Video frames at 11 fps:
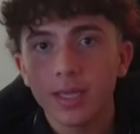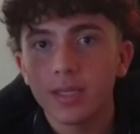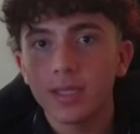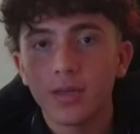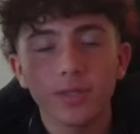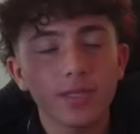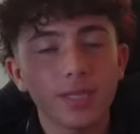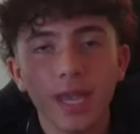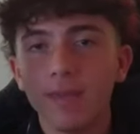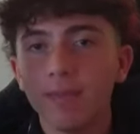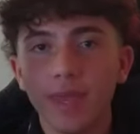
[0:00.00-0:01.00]
So
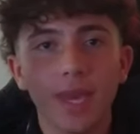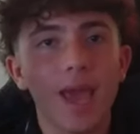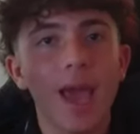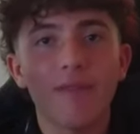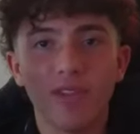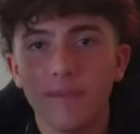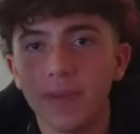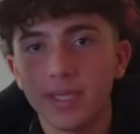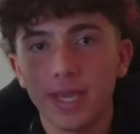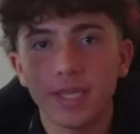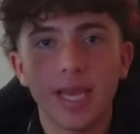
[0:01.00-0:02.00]
same thing in every
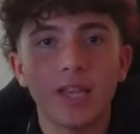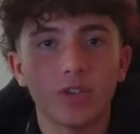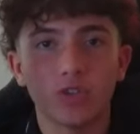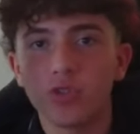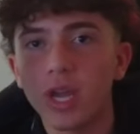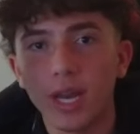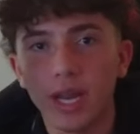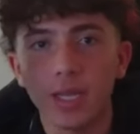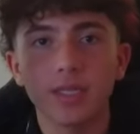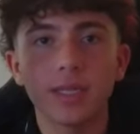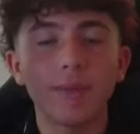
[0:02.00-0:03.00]
business, not just
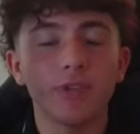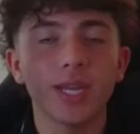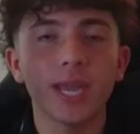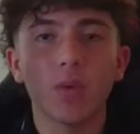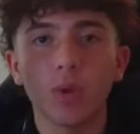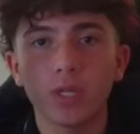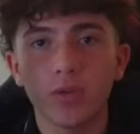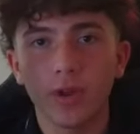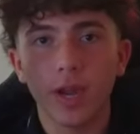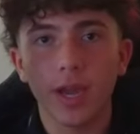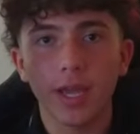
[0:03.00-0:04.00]
trading. Stop trying to get rich
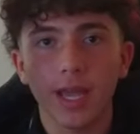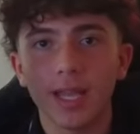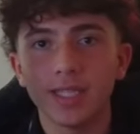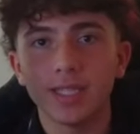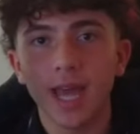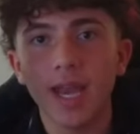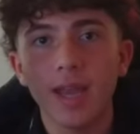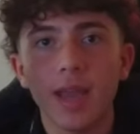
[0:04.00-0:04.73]
overnight. Instead,